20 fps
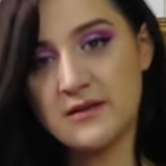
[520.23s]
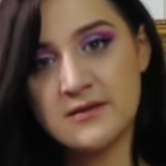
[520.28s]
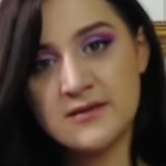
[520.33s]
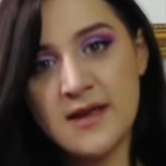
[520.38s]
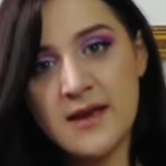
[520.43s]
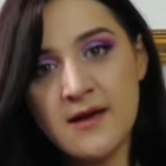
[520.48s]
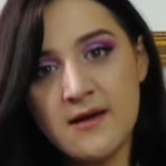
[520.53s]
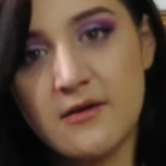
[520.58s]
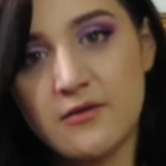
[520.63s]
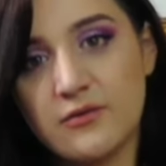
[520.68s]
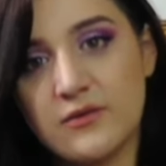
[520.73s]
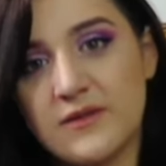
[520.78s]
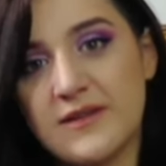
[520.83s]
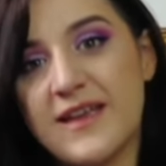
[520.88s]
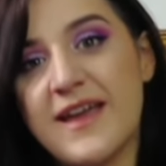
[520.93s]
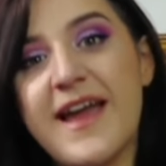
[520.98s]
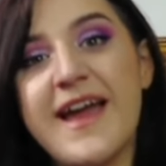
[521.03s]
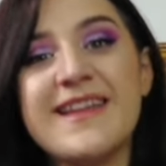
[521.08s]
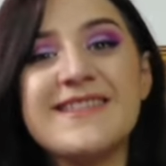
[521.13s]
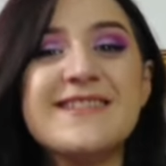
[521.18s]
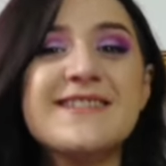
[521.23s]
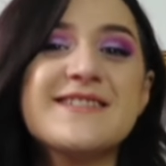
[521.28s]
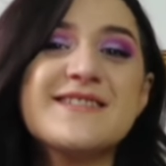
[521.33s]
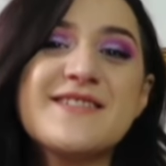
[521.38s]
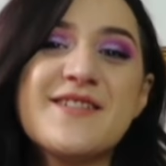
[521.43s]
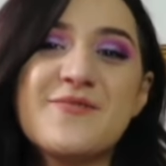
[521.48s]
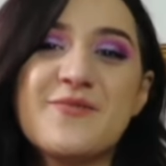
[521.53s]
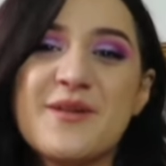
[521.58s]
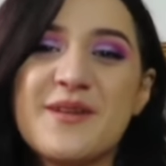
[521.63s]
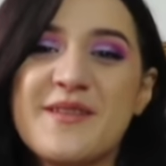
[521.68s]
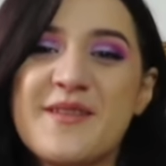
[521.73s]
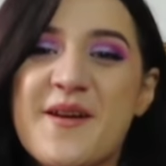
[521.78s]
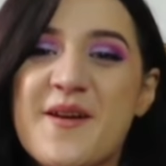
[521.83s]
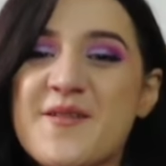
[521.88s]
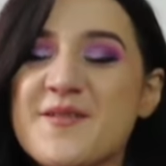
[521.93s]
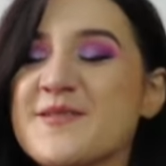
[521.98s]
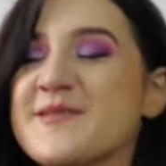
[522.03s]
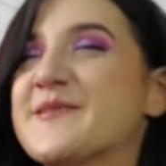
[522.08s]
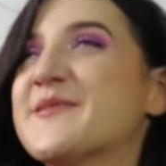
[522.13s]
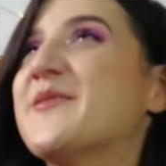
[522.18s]
out and it's the winner.
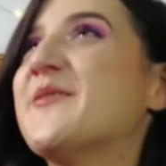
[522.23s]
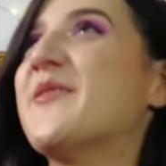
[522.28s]
So